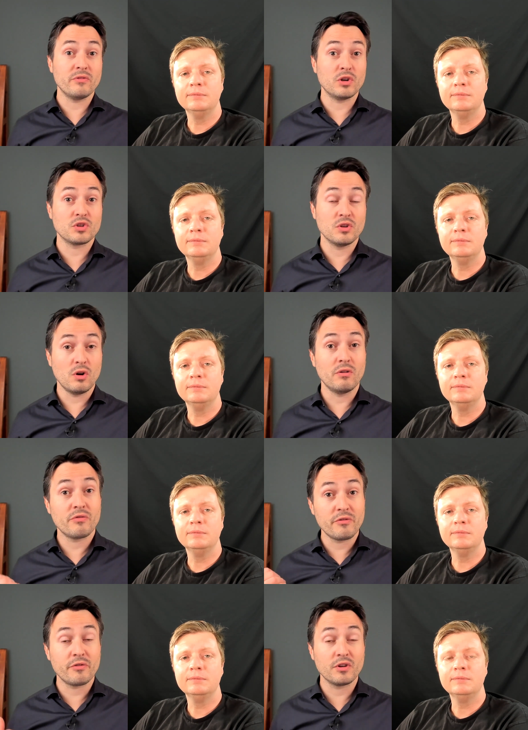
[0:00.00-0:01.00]
Speaker 1: version
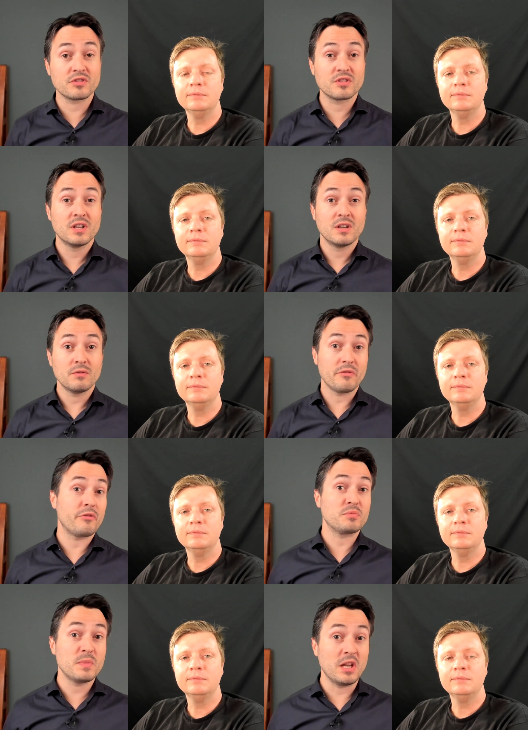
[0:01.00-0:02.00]
of the first the
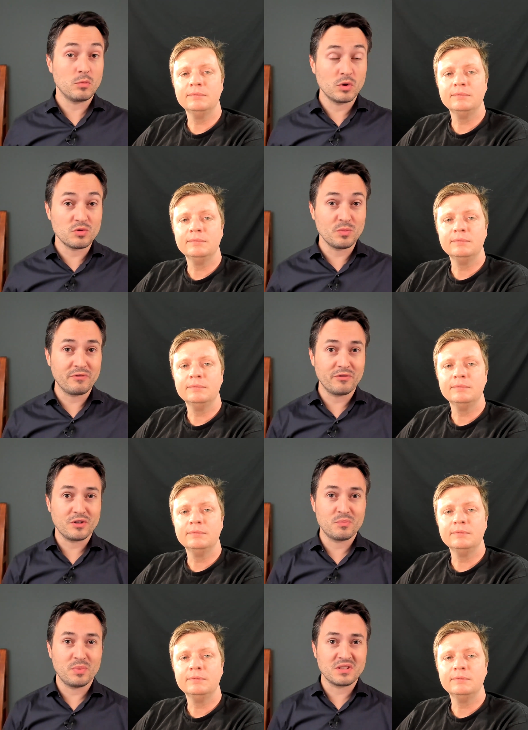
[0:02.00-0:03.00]
first minute which was my
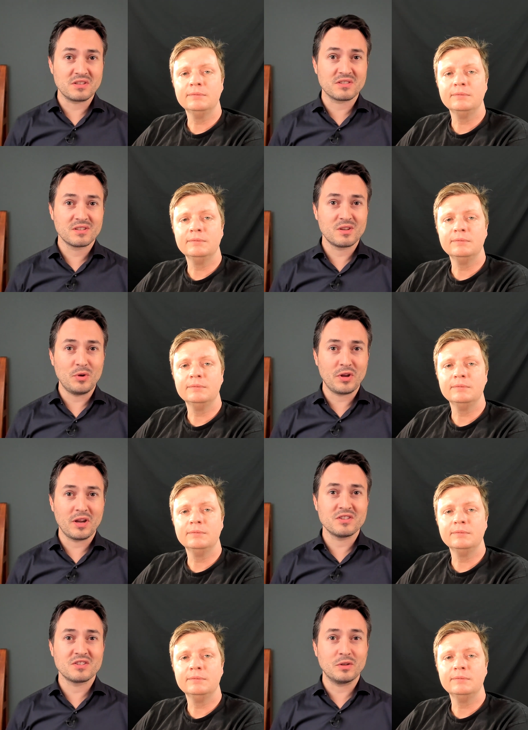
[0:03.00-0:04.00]
first business
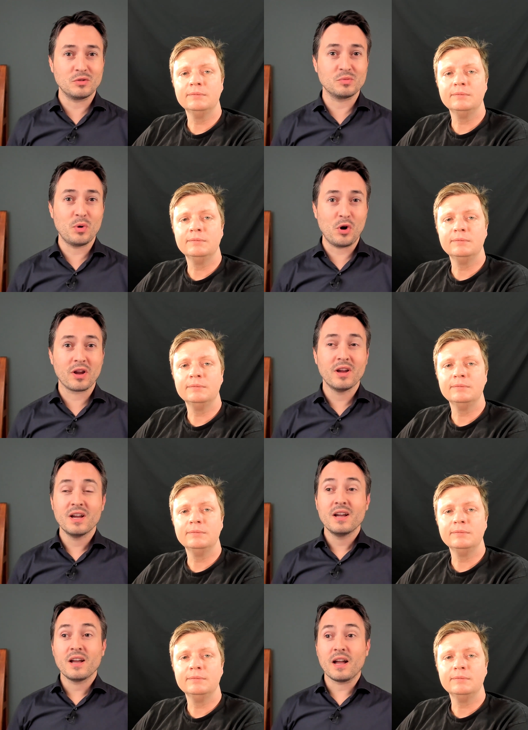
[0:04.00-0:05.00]
communication skills book
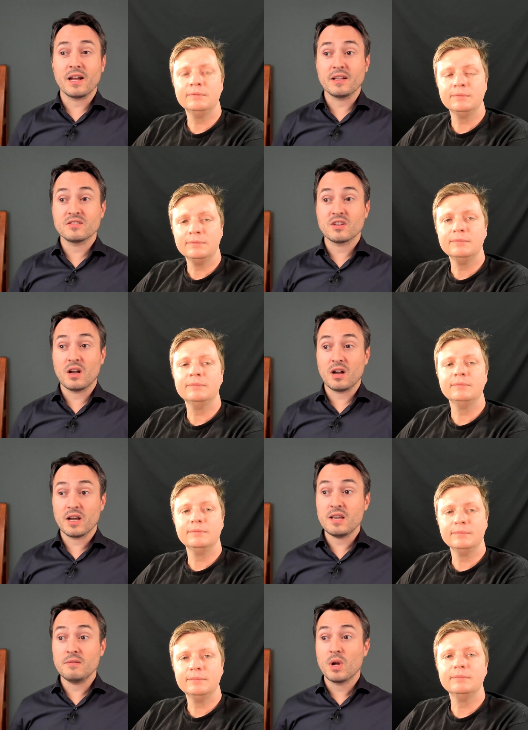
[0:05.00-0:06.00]
and
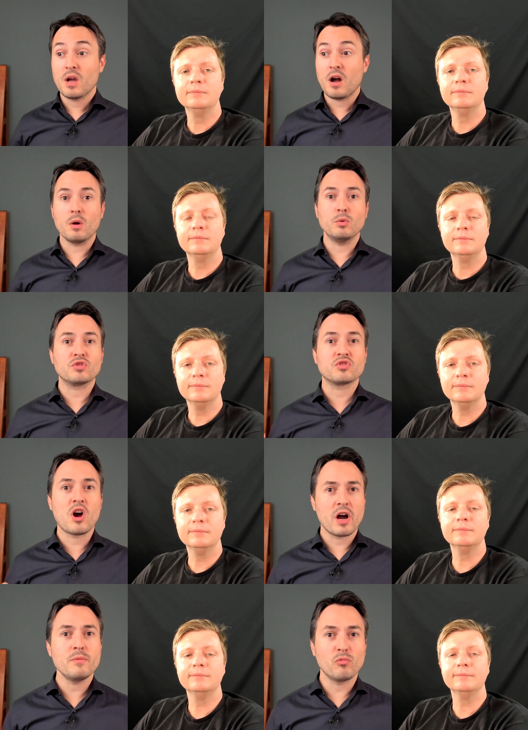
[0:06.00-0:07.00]
i i was
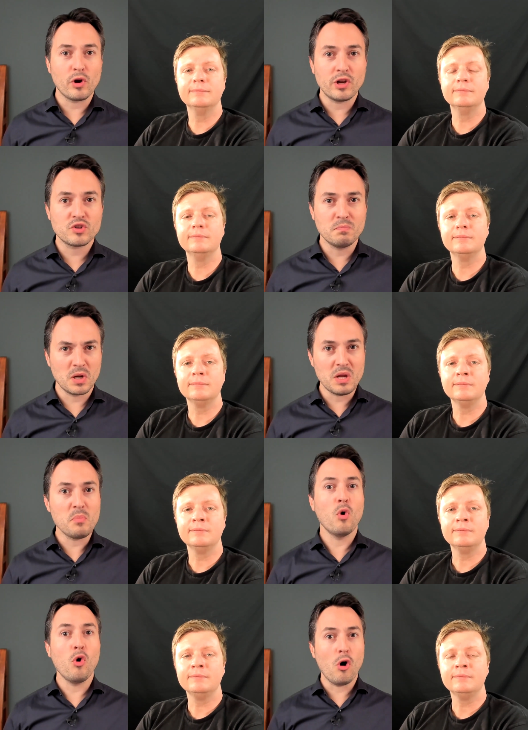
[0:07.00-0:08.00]
time rich
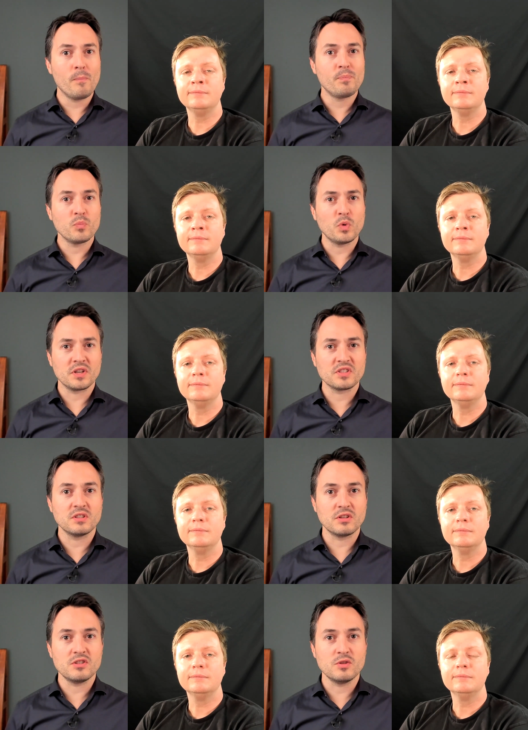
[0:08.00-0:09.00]
money poor when i
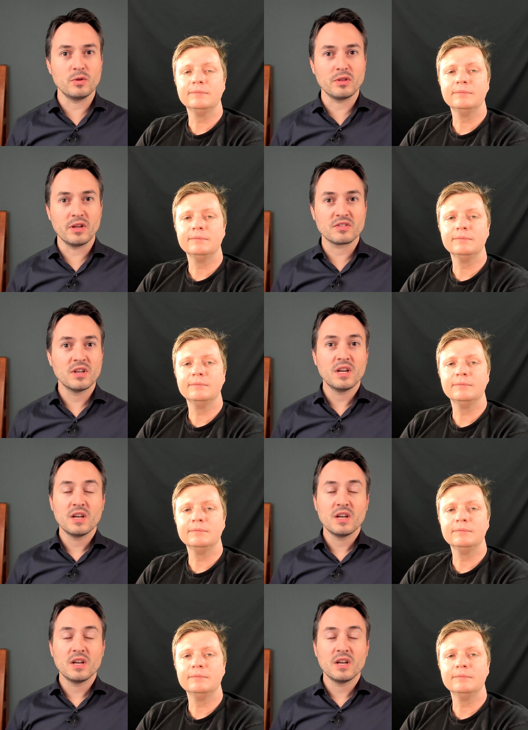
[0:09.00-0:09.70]
started doing this